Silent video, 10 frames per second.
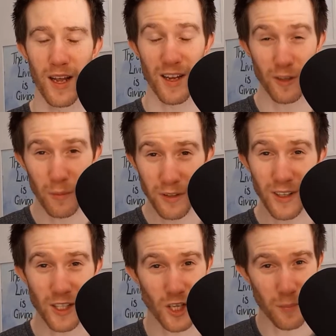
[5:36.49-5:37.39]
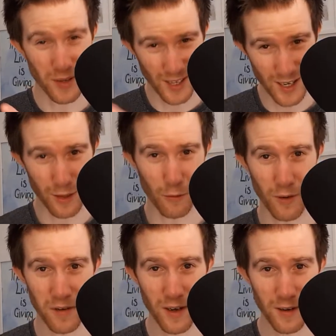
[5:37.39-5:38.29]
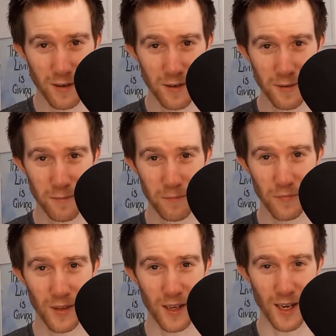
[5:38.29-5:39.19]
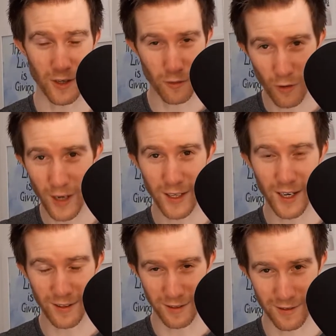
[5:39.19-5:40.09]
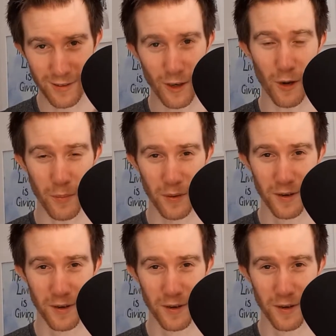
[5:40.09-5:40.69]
It's almost like jumping in the river and trying to get it to stop.